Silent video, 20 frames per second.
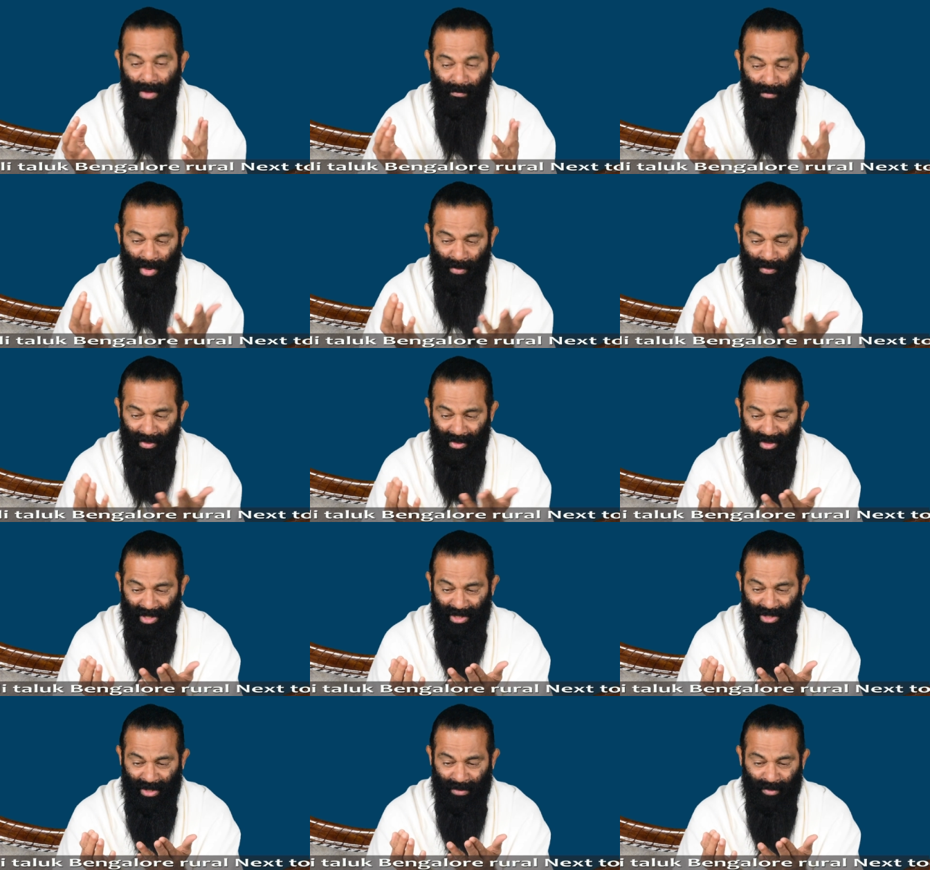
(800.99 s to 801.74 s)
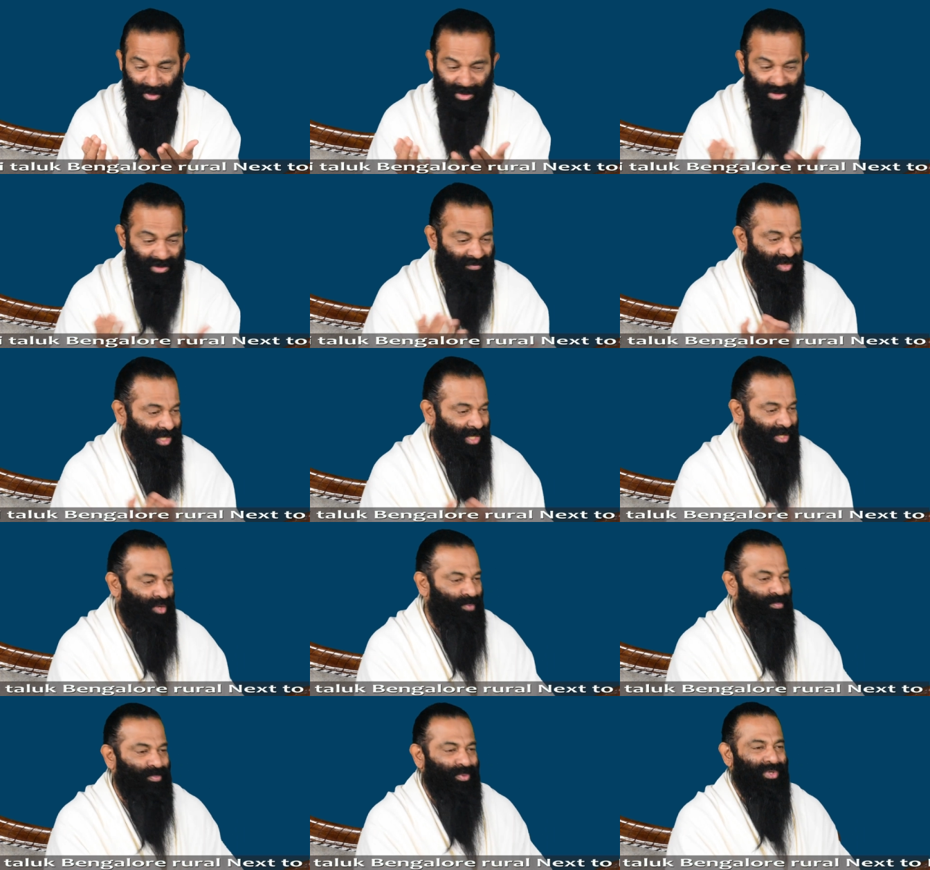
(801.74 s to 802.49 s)
People read the books if they
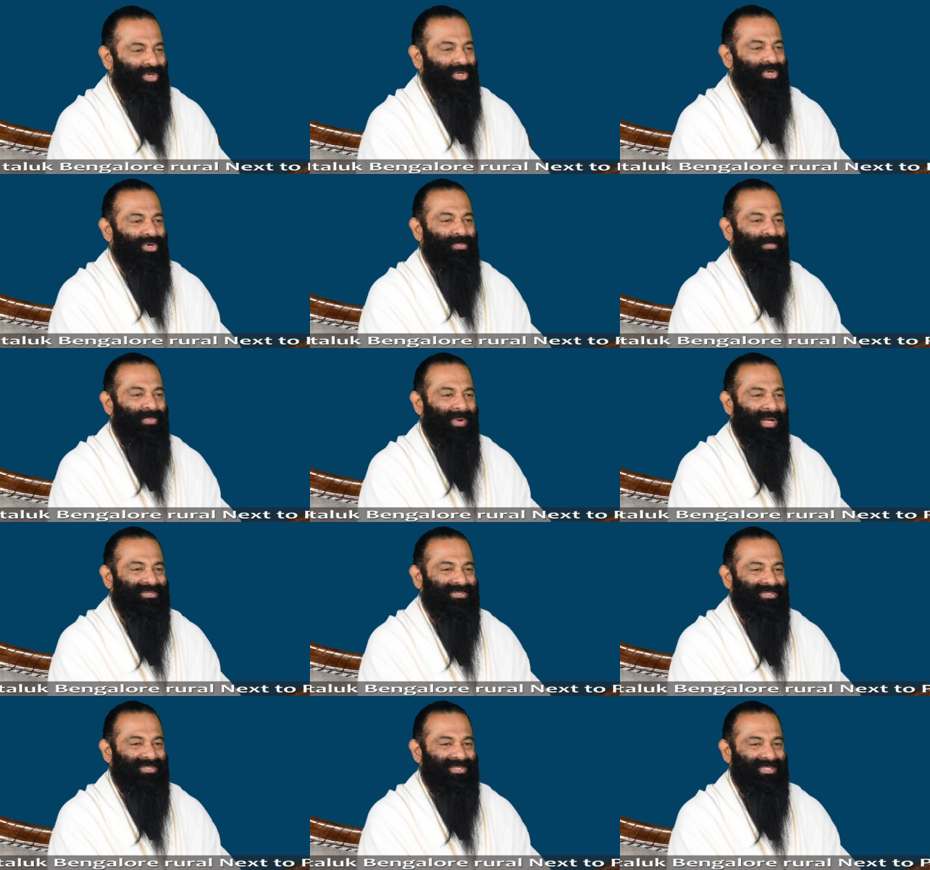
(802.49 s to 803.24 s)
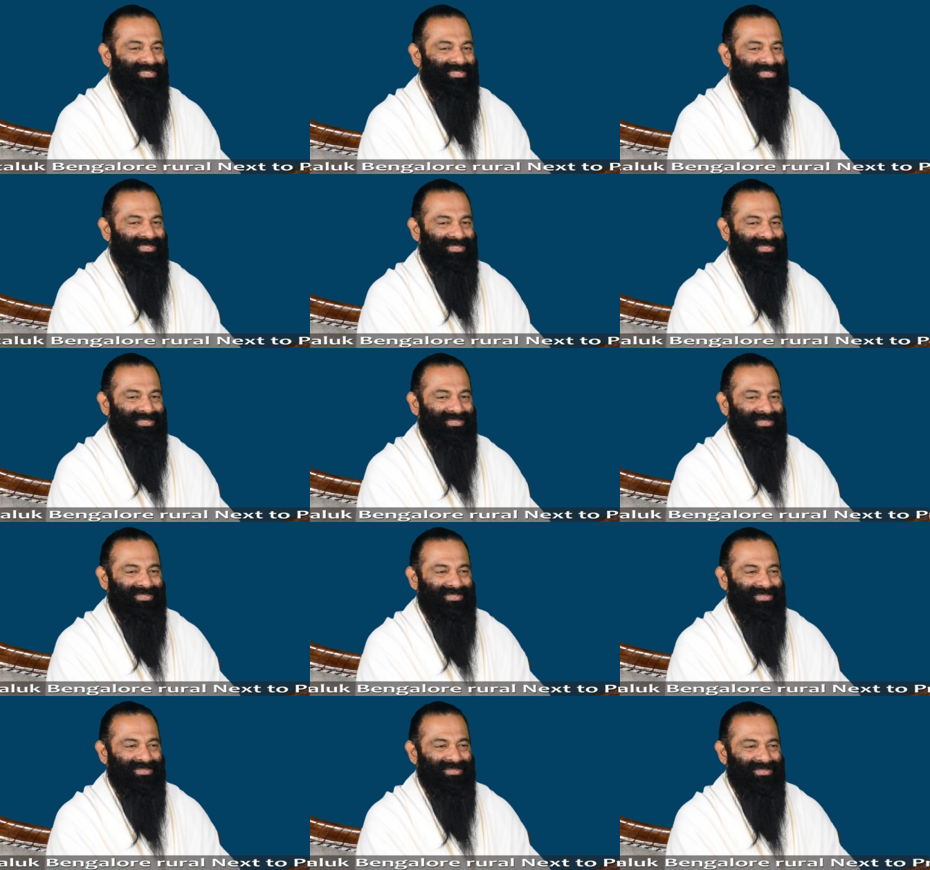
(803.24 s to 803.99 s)
don't put it into
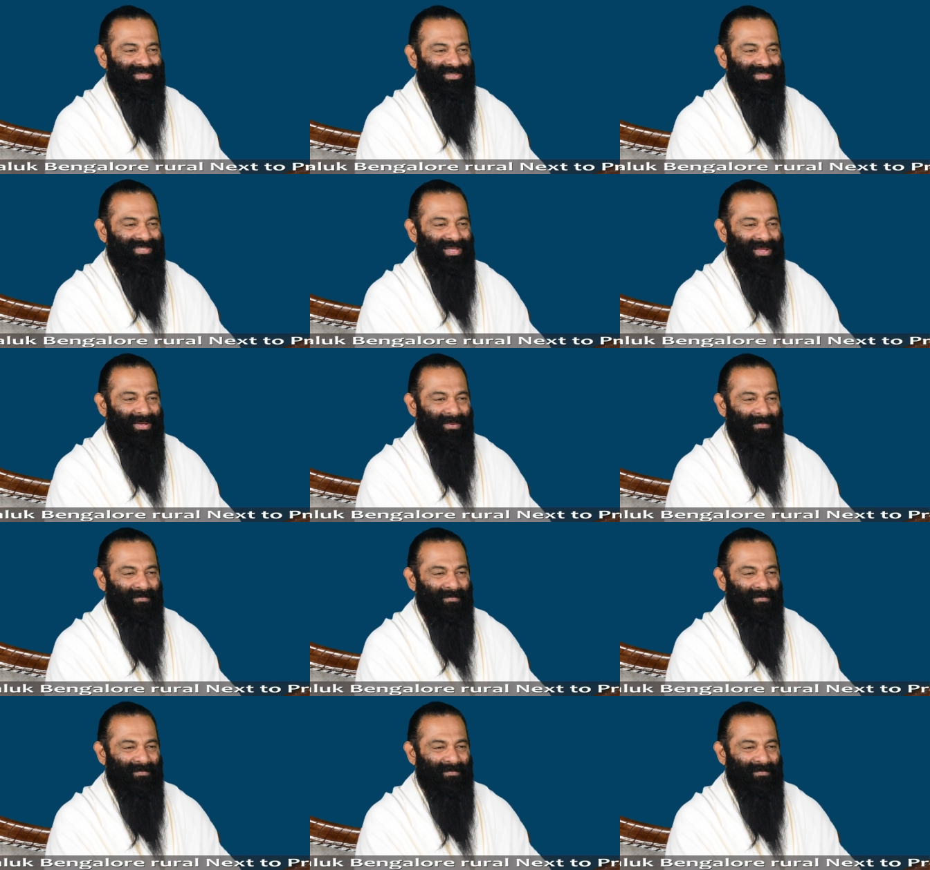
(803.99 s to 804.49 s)
practice.